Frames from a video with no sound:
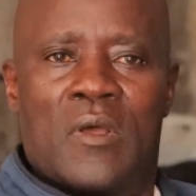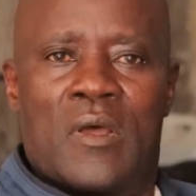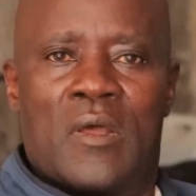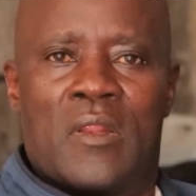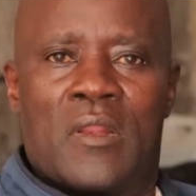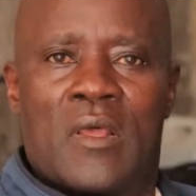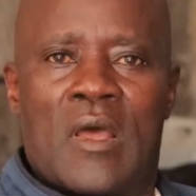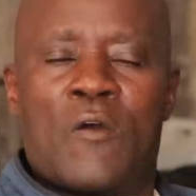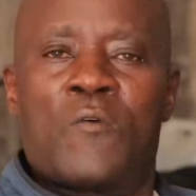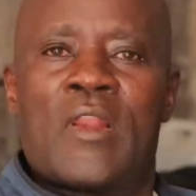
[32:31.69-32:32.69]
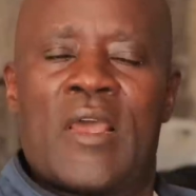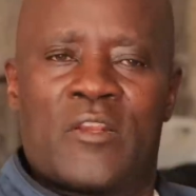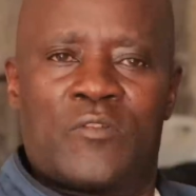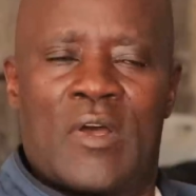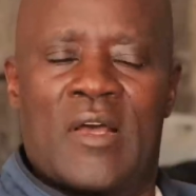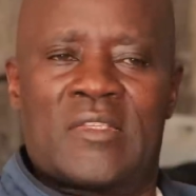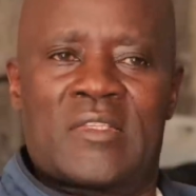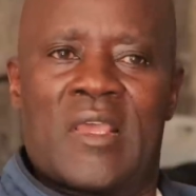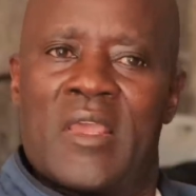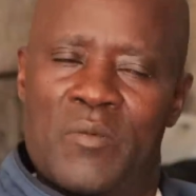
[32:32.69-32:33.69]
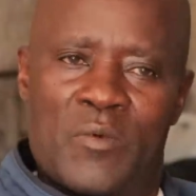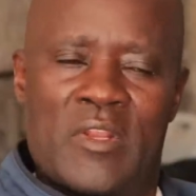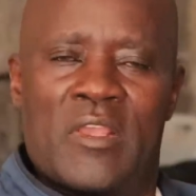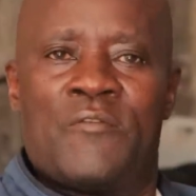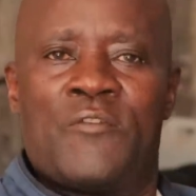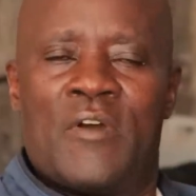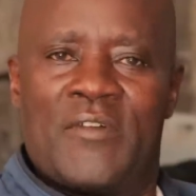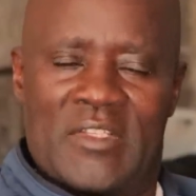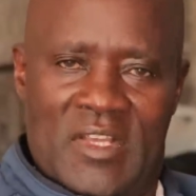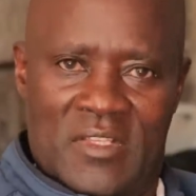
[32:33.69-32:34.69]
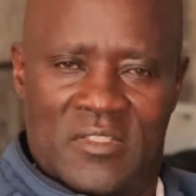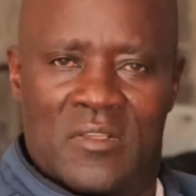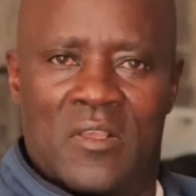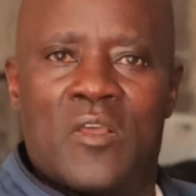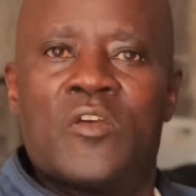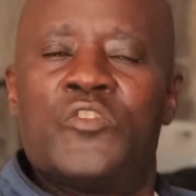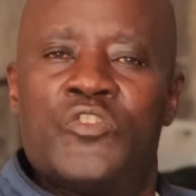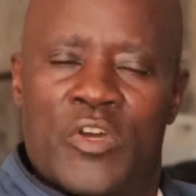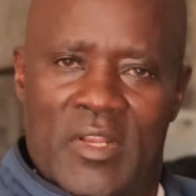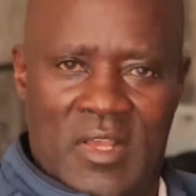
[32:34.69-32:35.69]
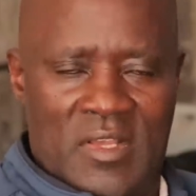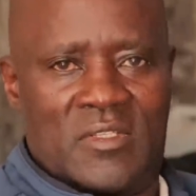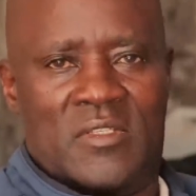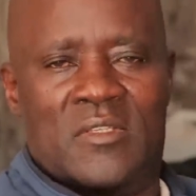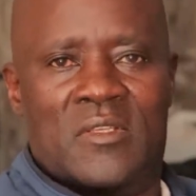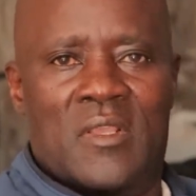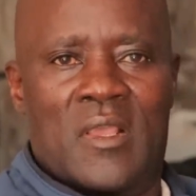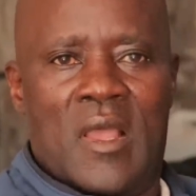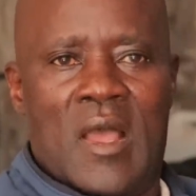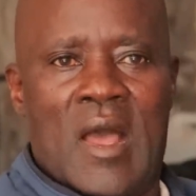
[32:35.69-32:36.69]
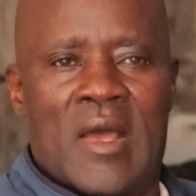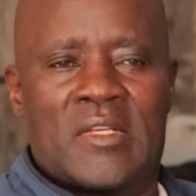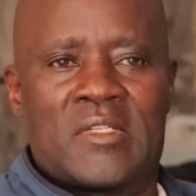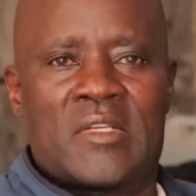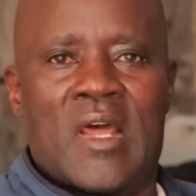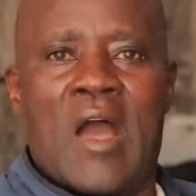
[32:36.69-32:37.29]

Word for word: And I would like to ask anybody, if you have a chance, join us at